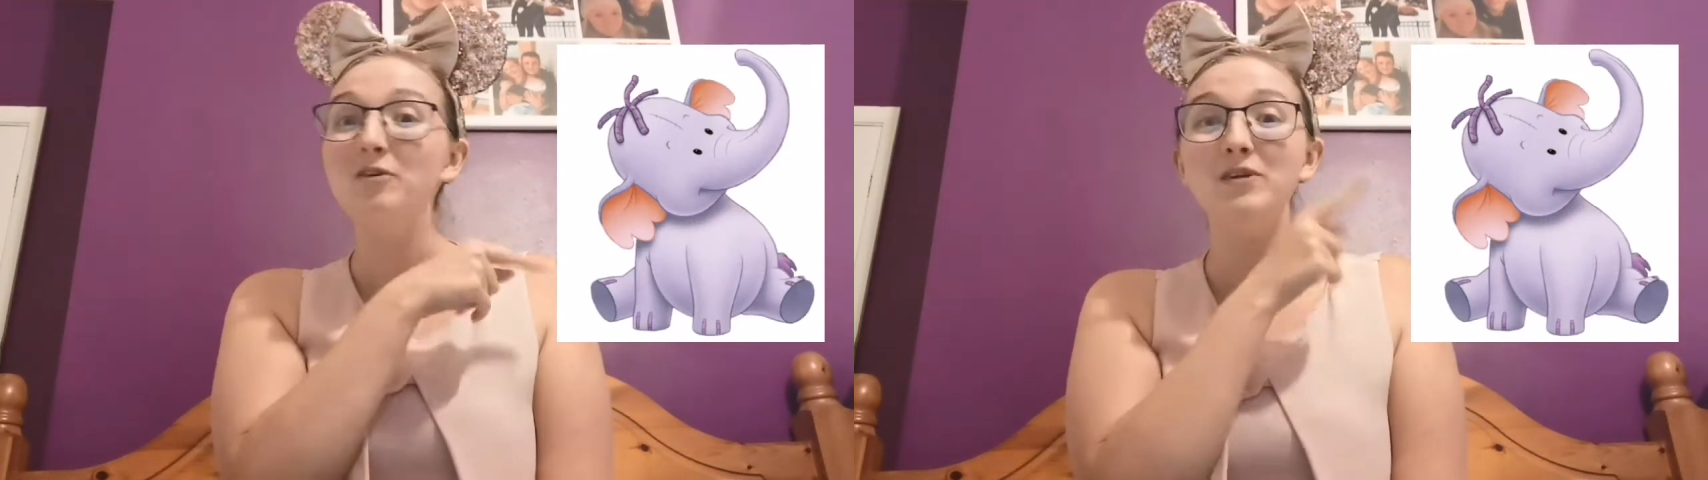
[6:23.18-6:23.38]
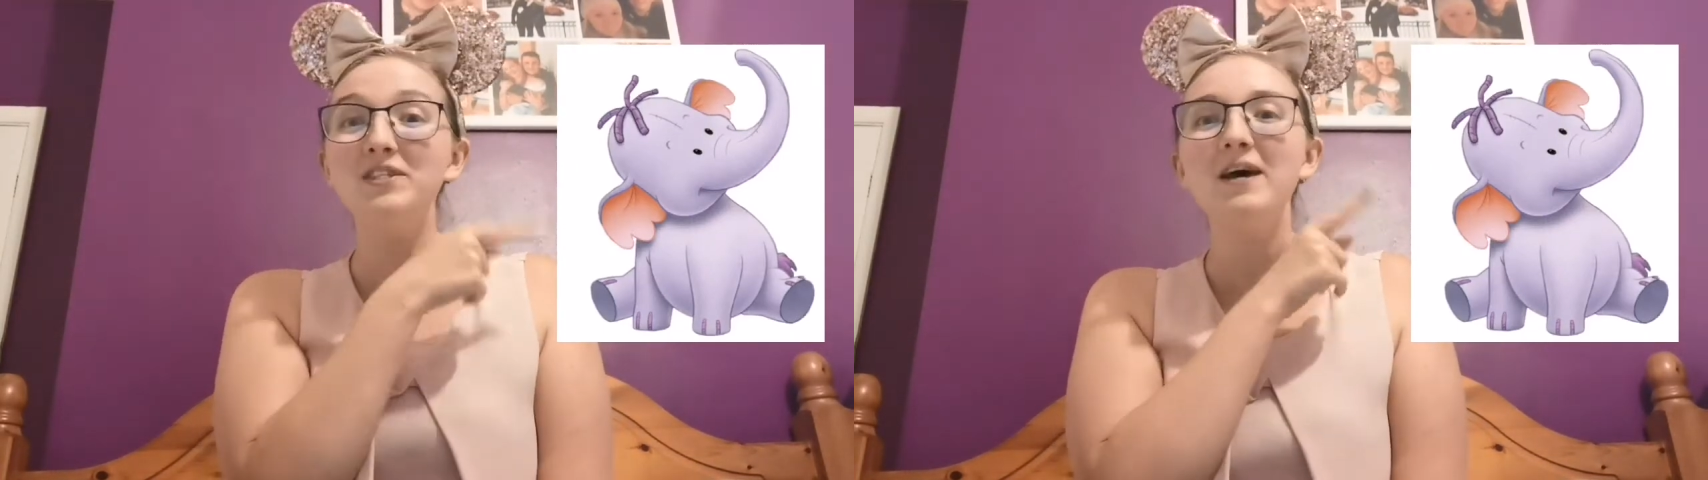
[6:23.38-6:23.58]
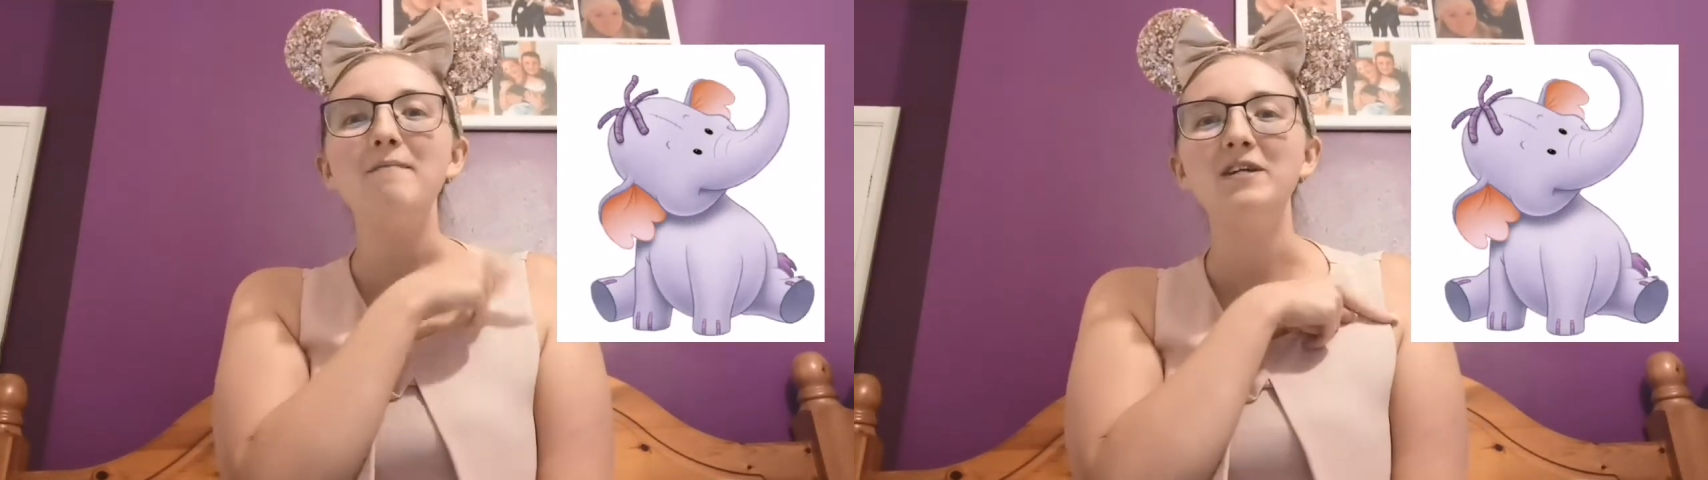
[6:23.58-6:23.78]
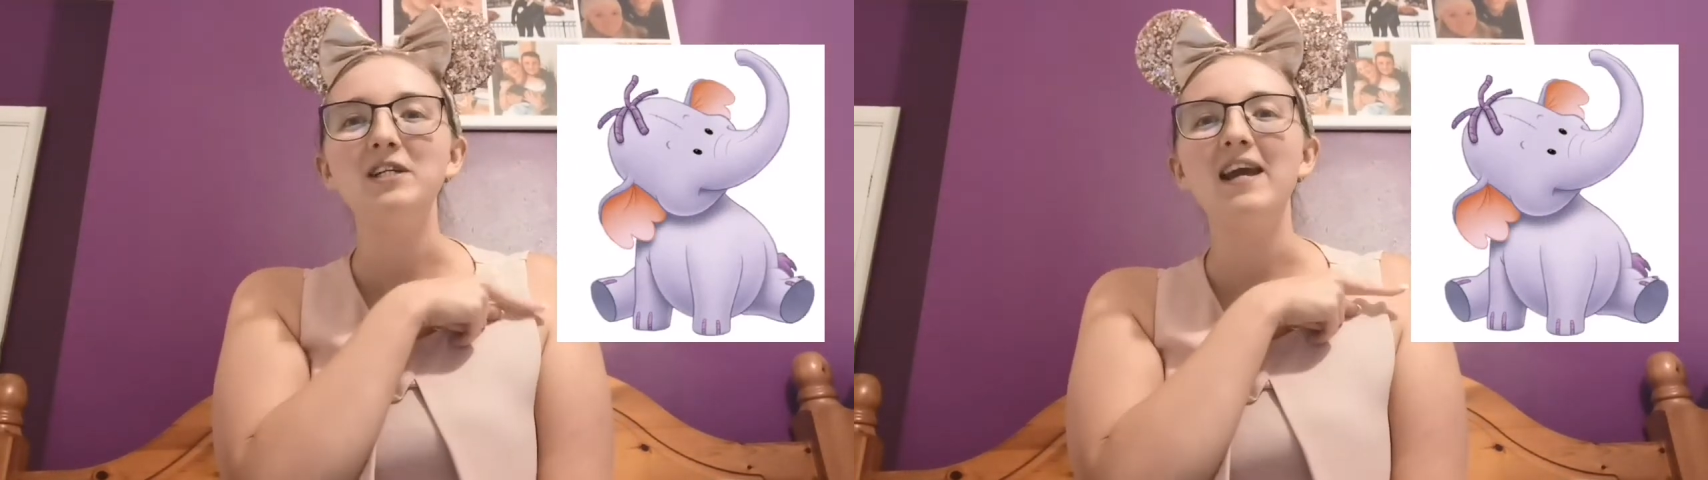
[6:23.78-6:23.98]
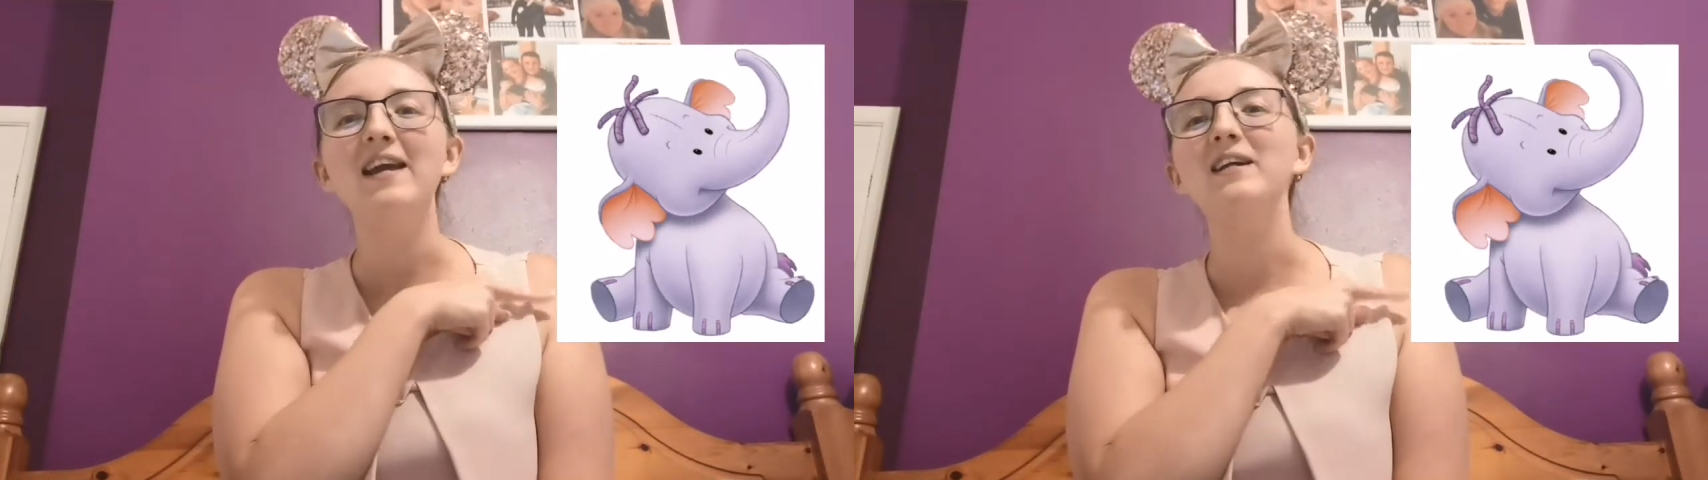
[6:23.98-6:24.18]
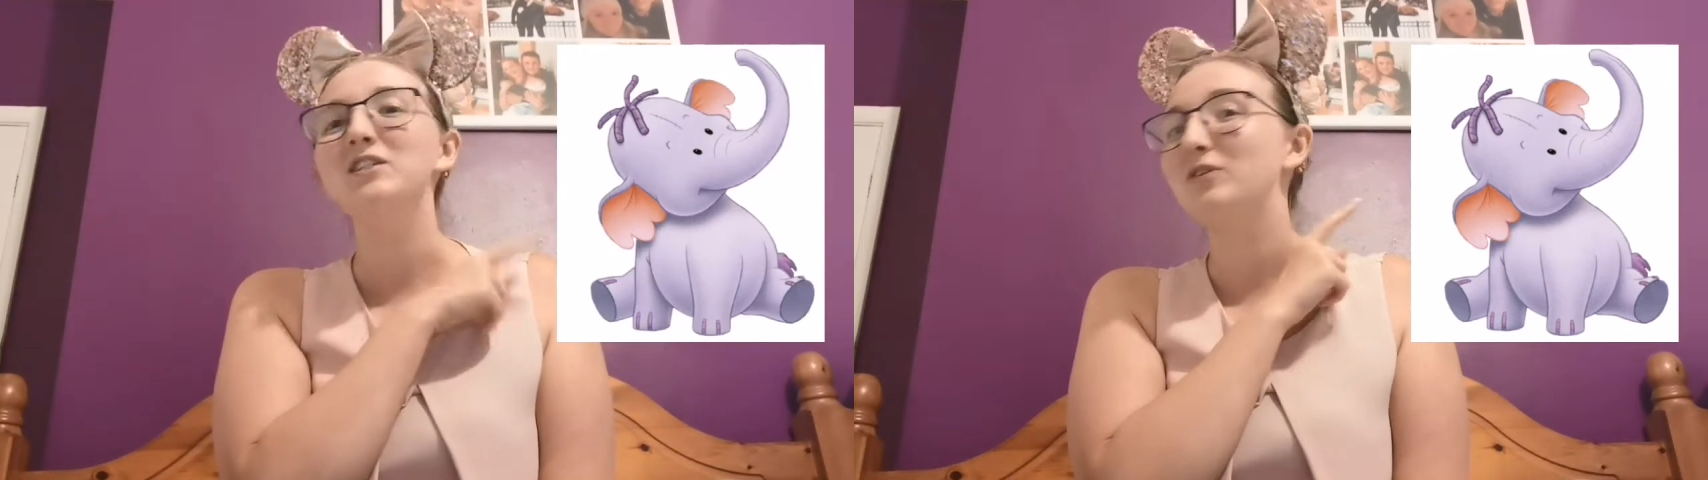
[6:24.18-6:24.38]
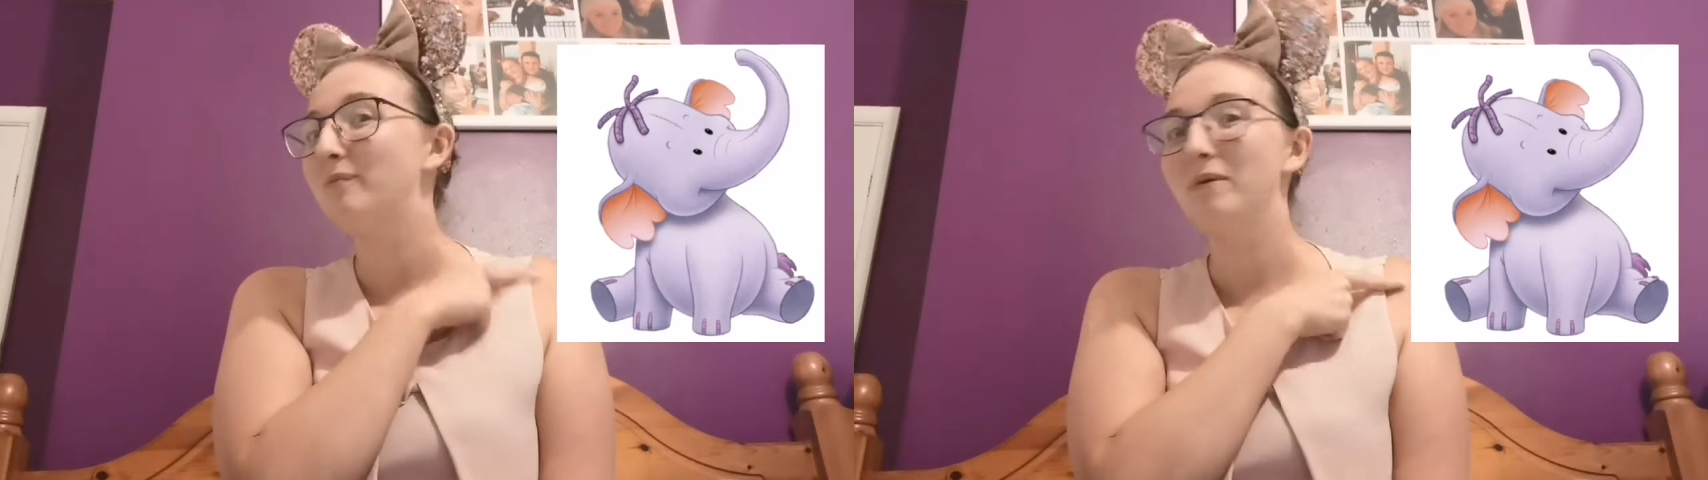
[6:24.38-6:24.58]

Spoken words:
I'm going to insert a picture here because some